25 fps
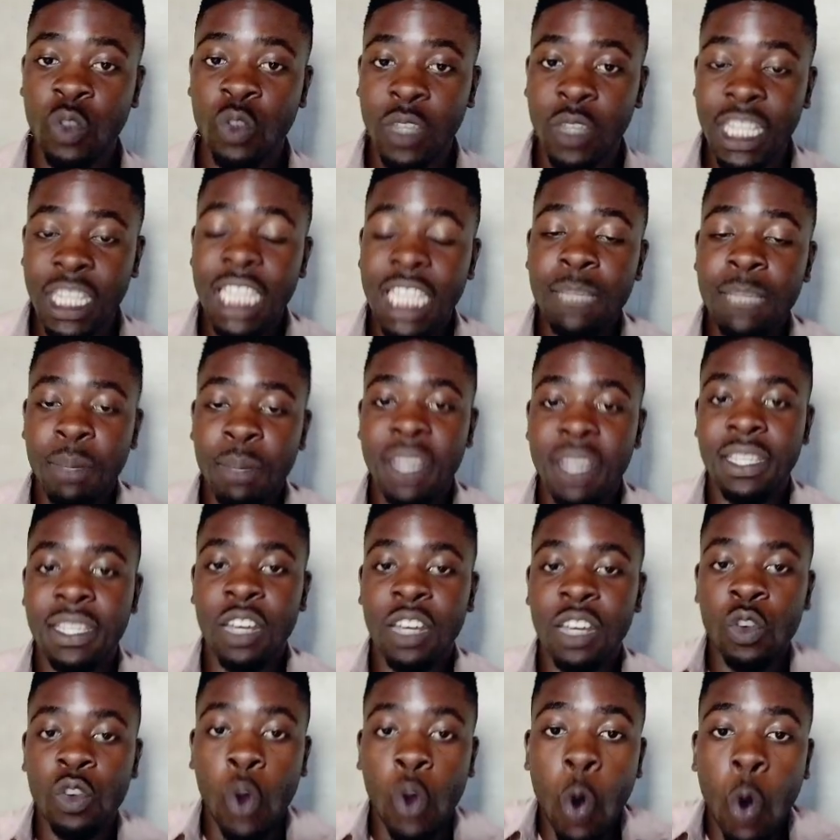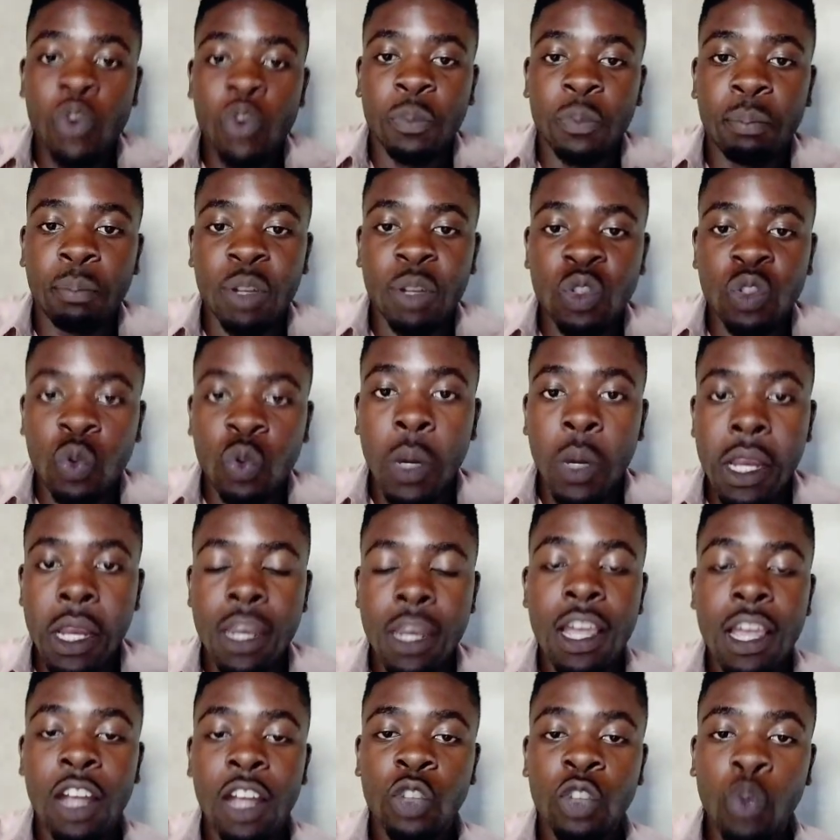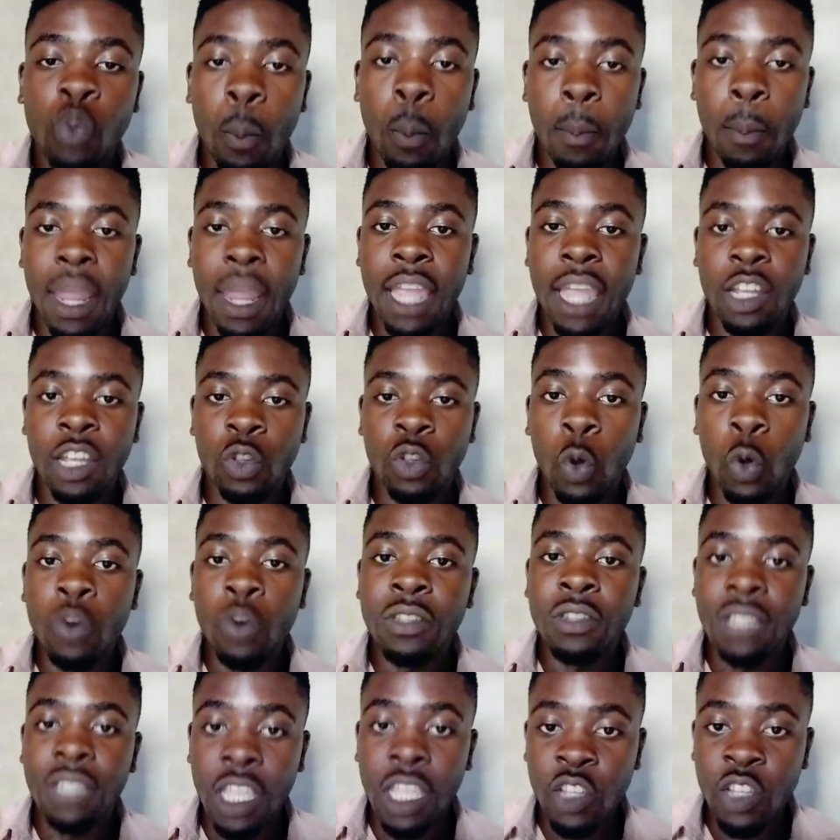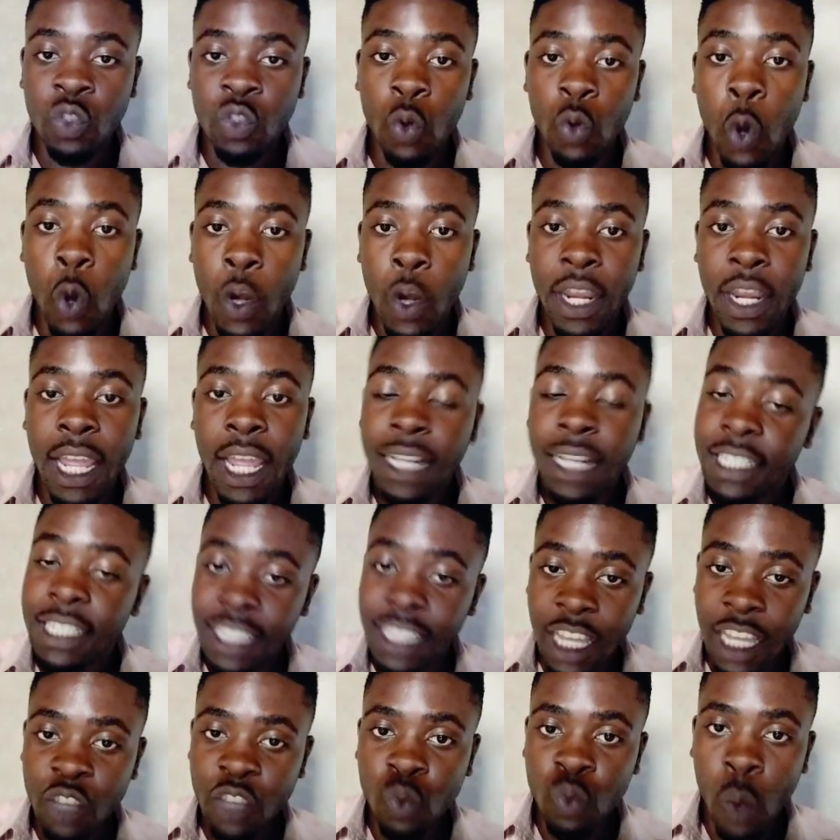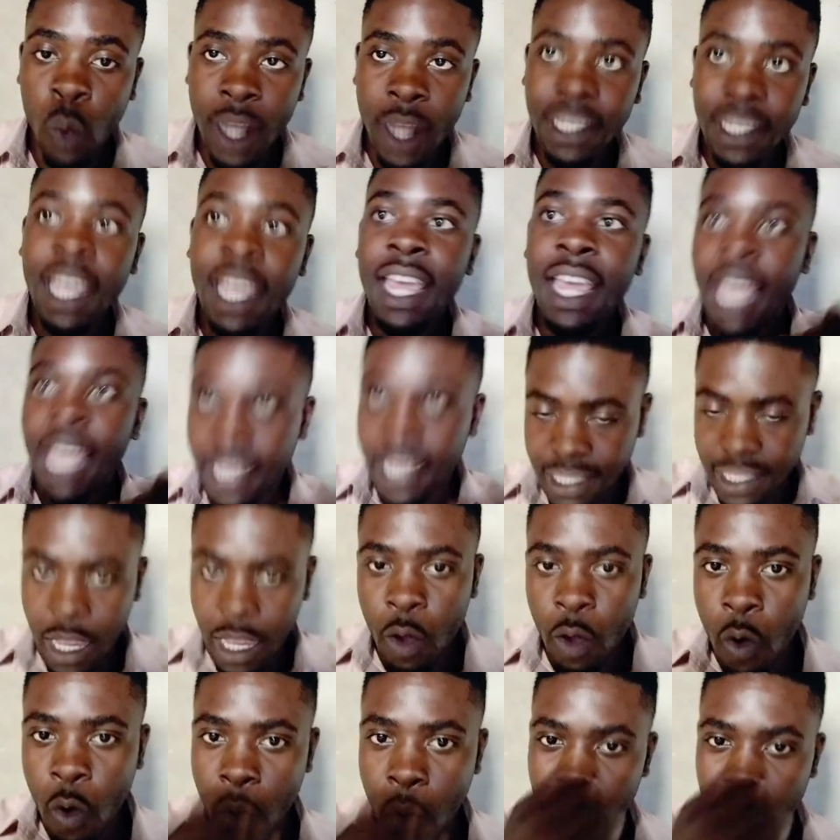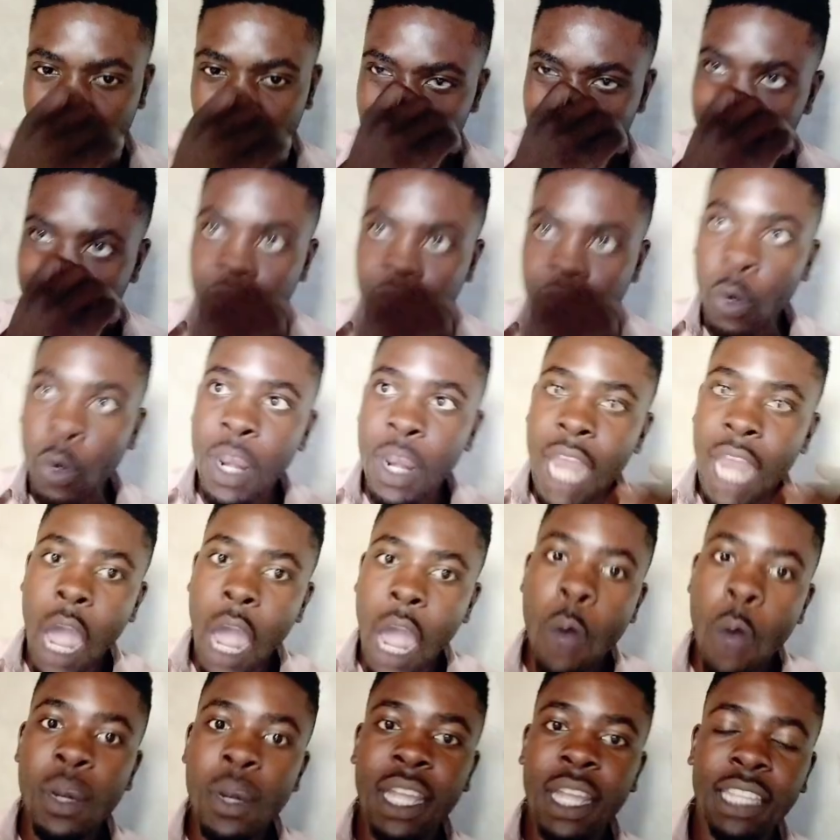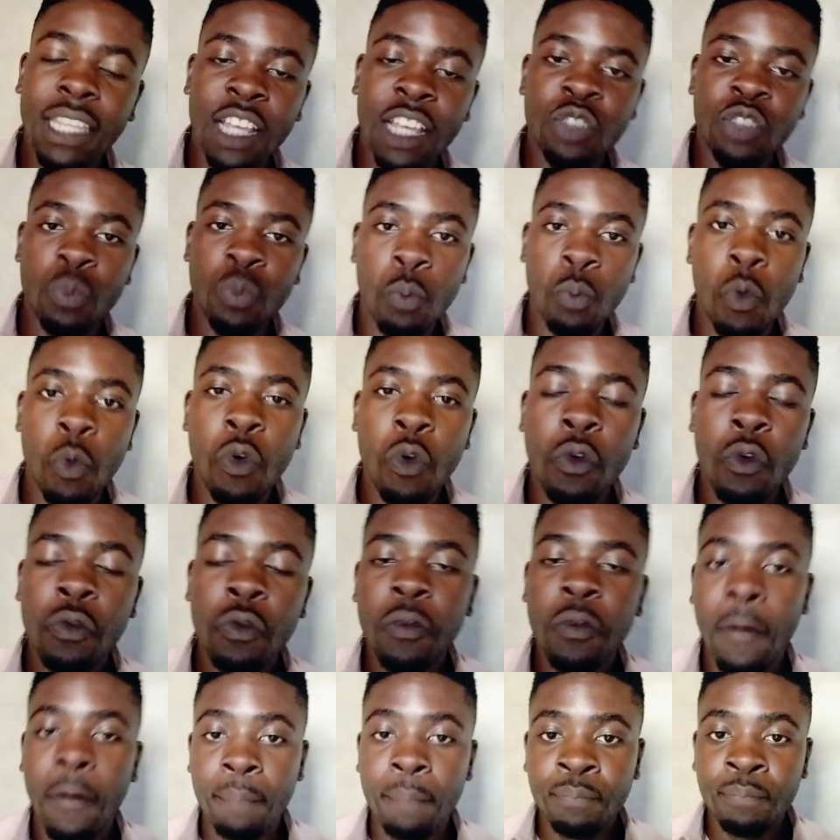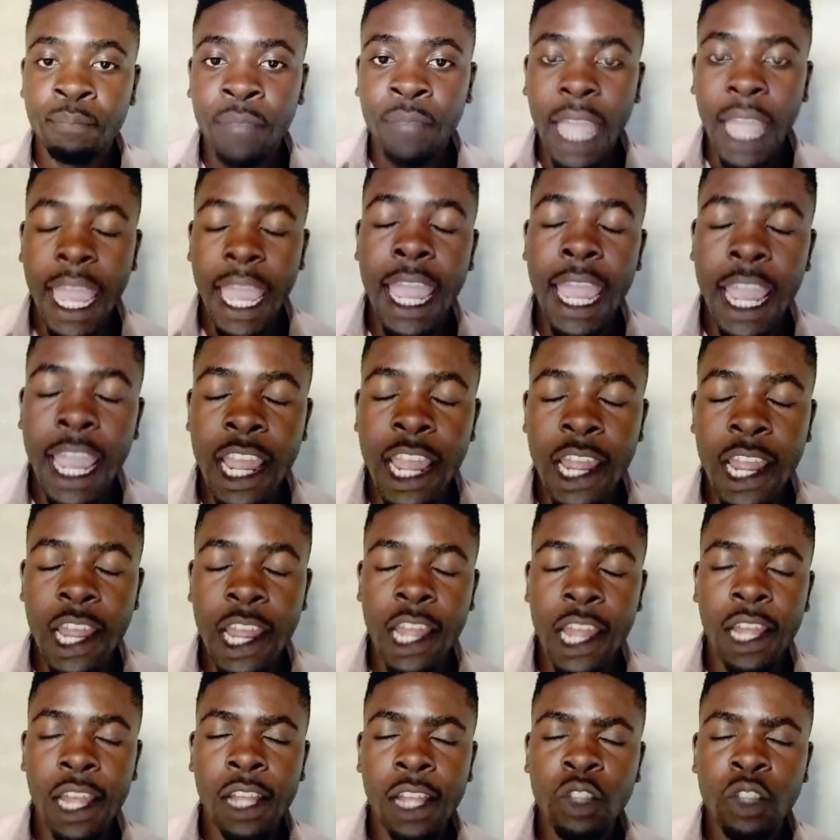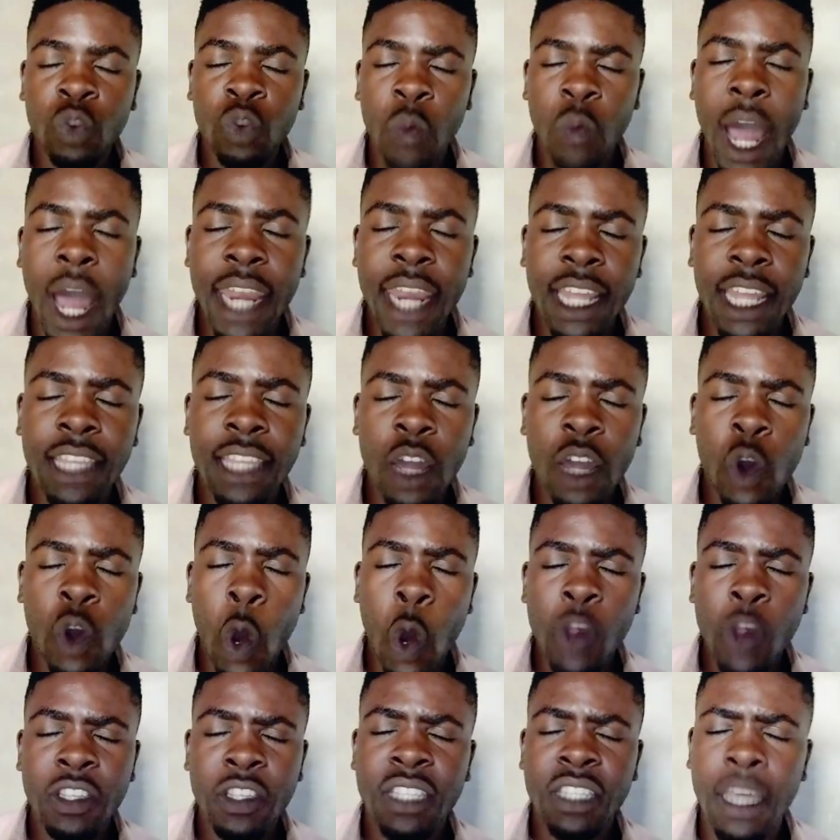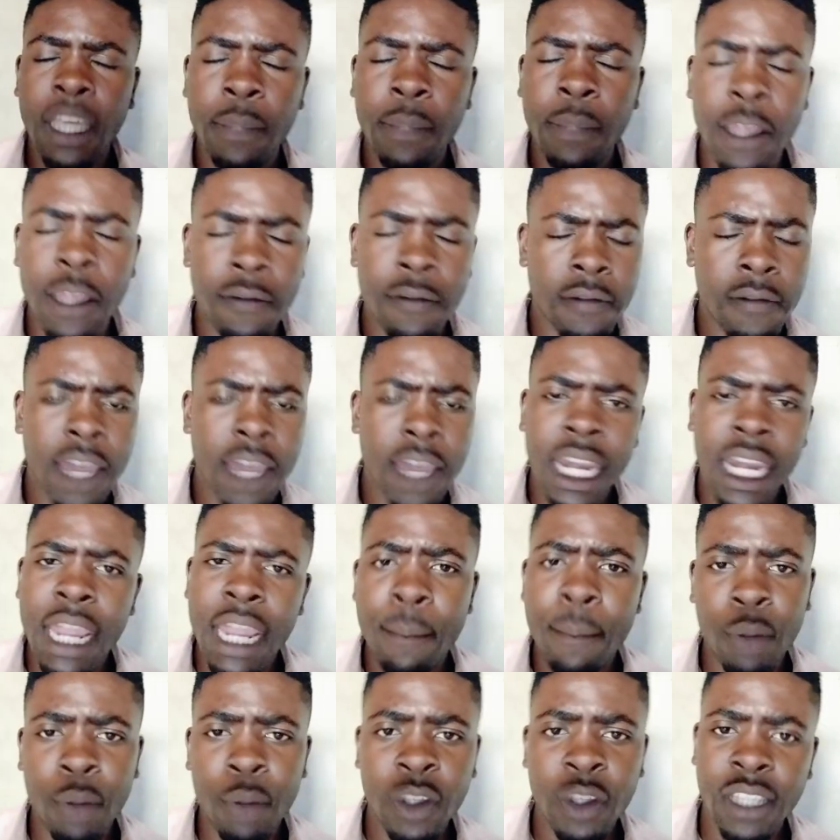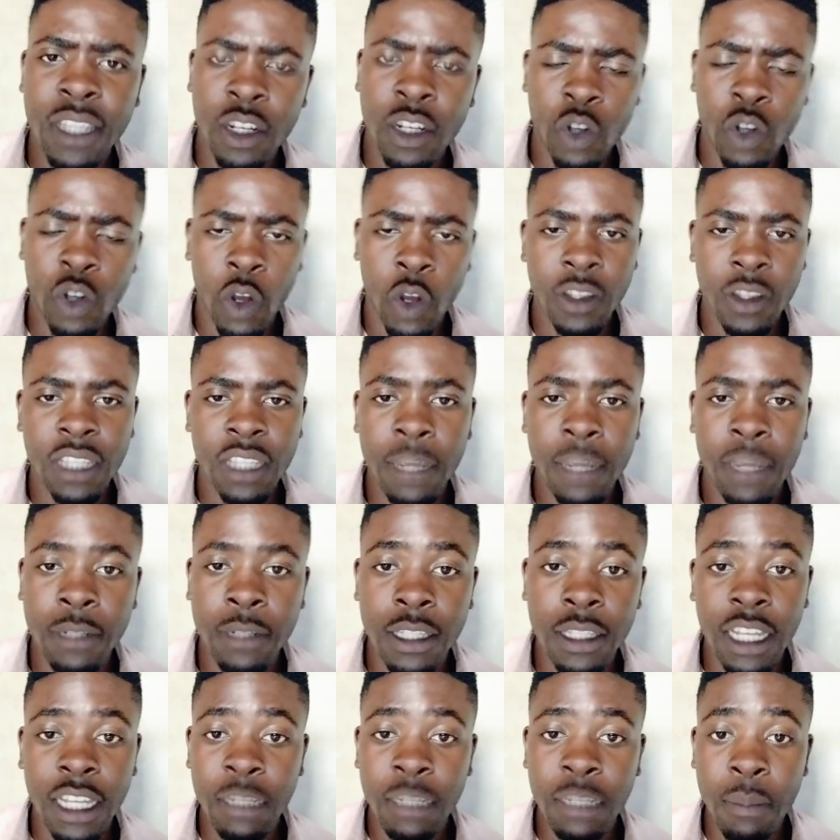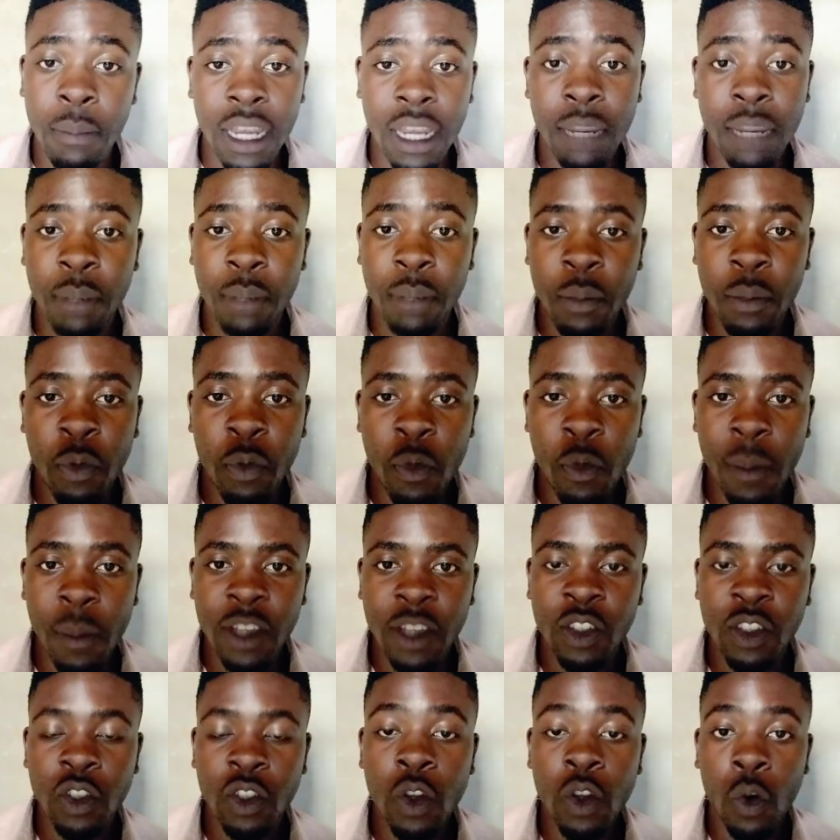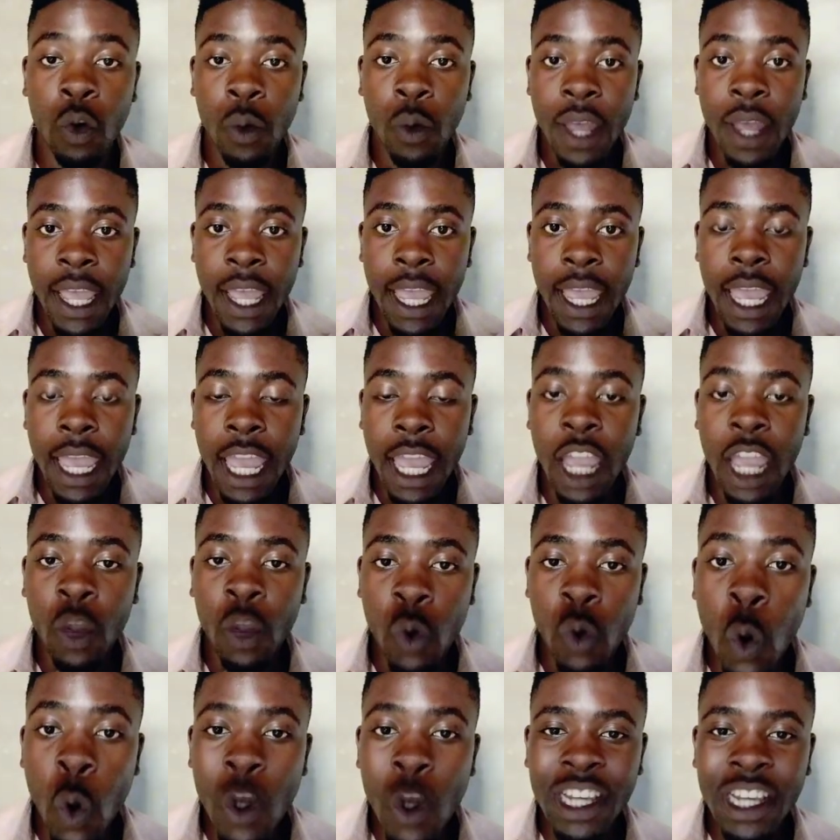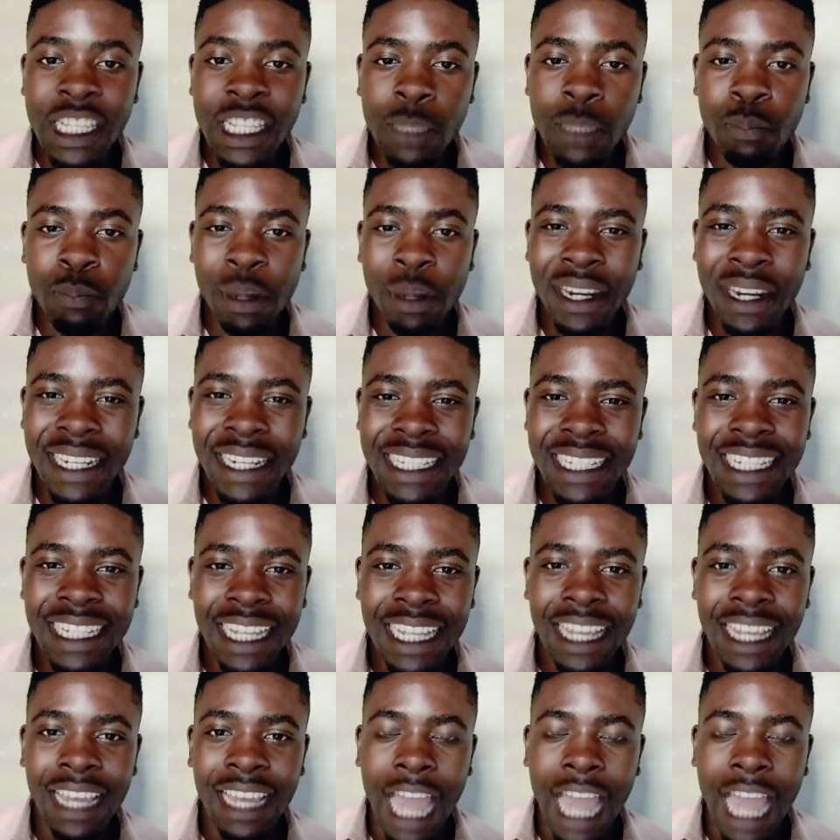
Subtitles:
So this person goes between to make those things to connect. That's what a Sangoma. So now let us move to another concept, a very important concept that many people must know. Holy Spirit.